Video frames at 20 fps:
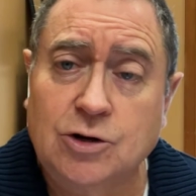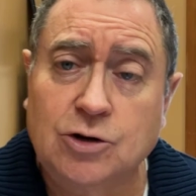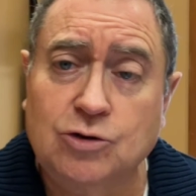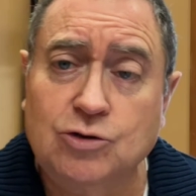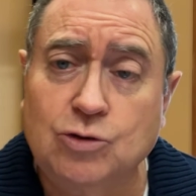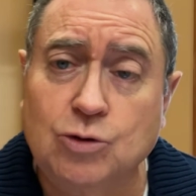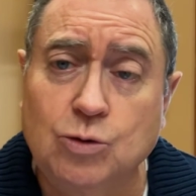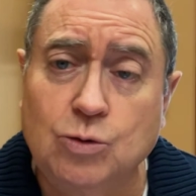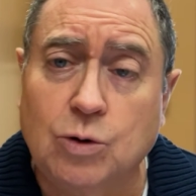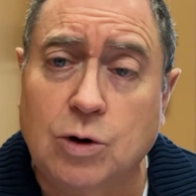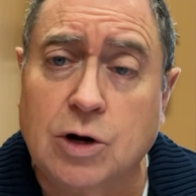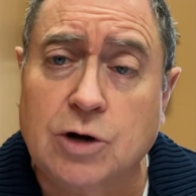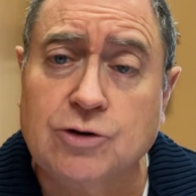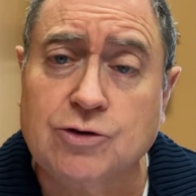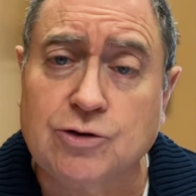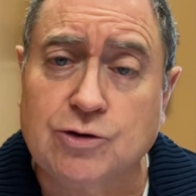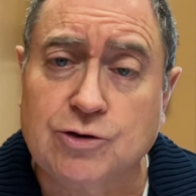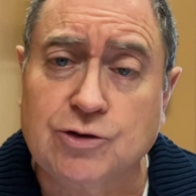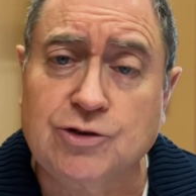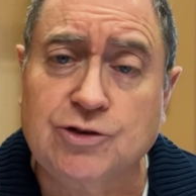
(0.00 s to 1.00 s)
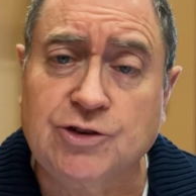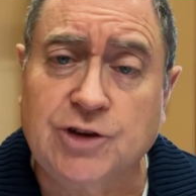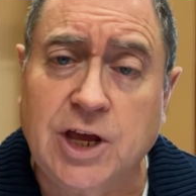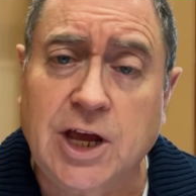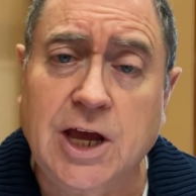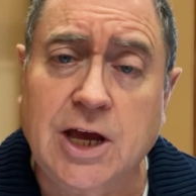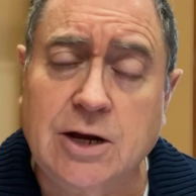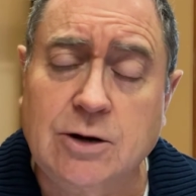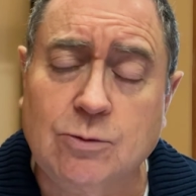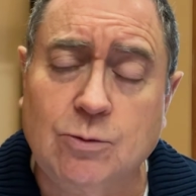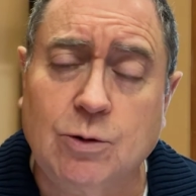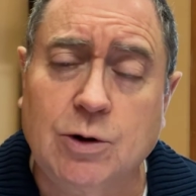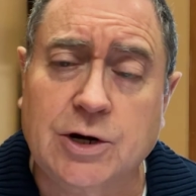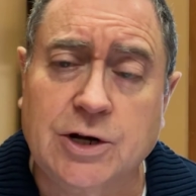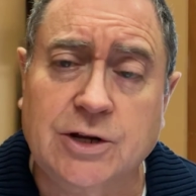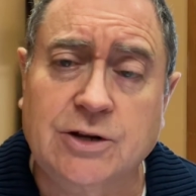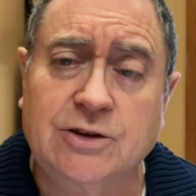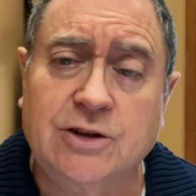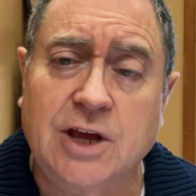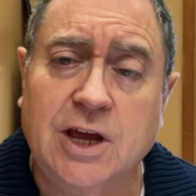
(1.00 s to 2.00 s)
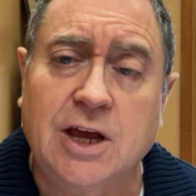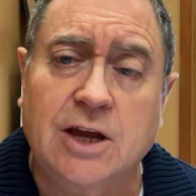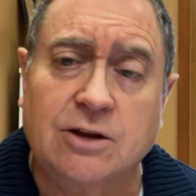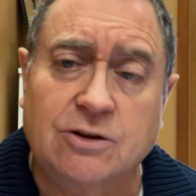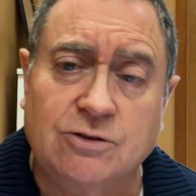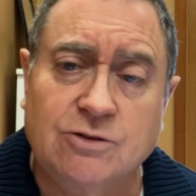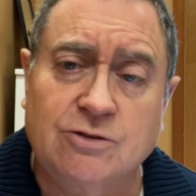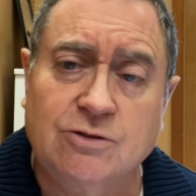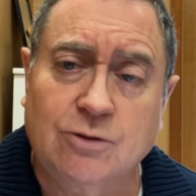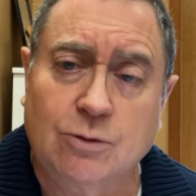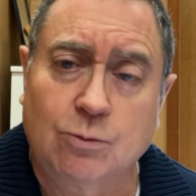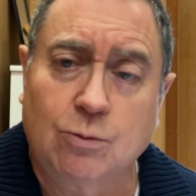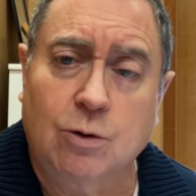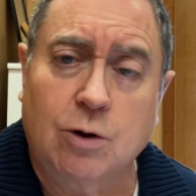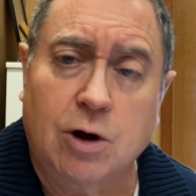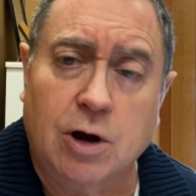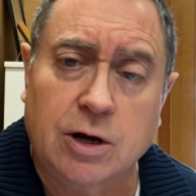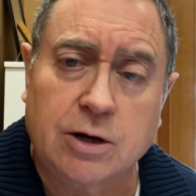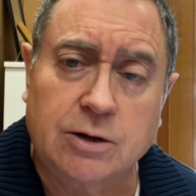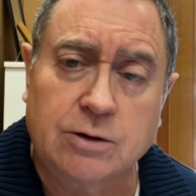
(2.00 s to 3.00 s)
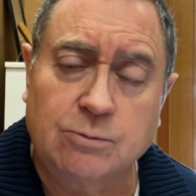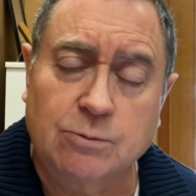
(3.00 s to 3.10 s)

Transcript: to understand what it takes to walk